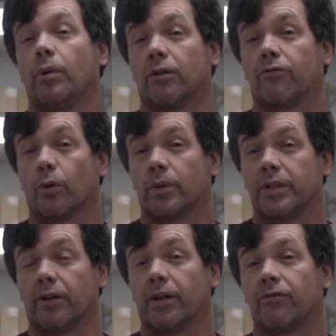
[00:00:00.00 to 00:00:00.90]
We look
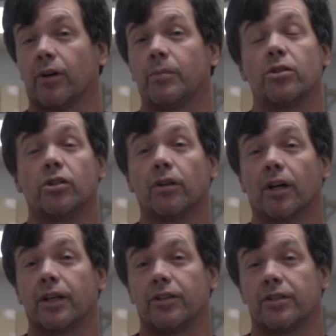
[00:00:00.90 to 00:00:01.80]
forward to hearing from you. Good
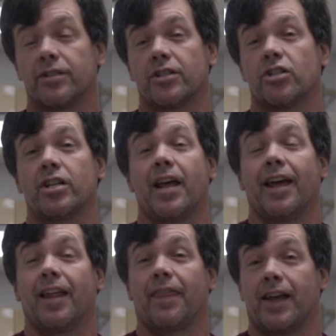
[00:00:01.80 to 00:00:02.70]
luck in your decision,
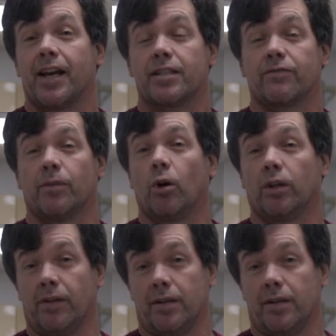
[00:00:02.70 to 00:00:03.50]
and thanks from all of